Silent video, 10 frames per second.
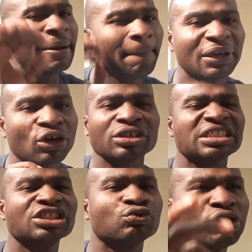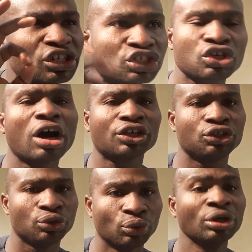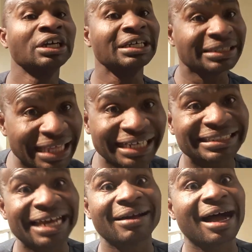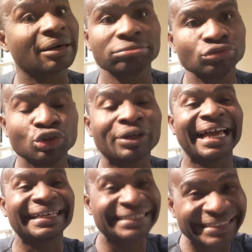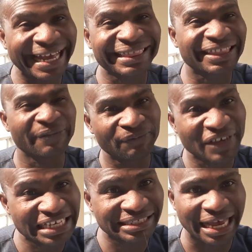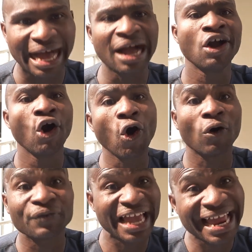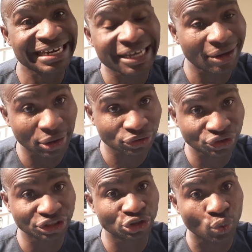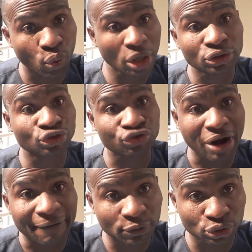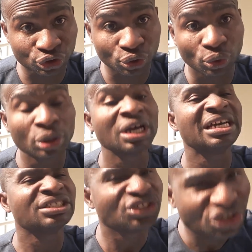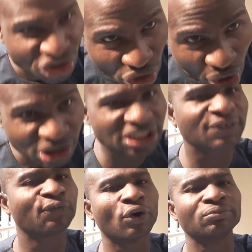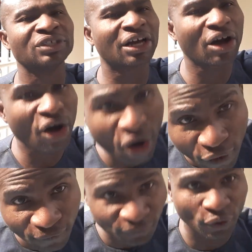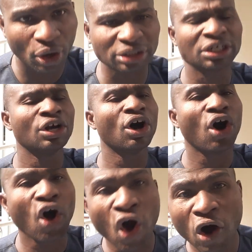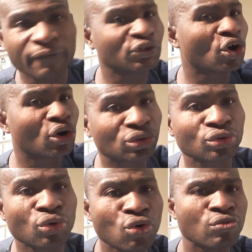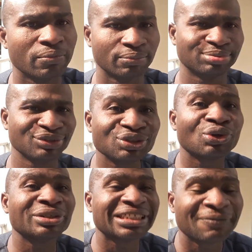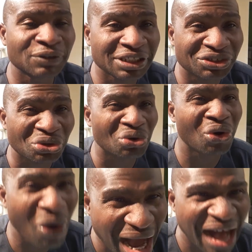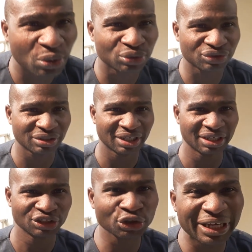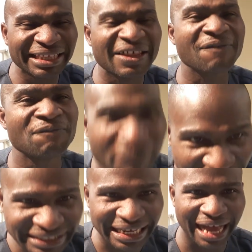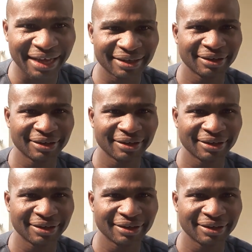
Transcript: because it will shock you that there are you can get the visa of any country you want to travel to just from the comfort of your room. You don't even need to go out. You get the visa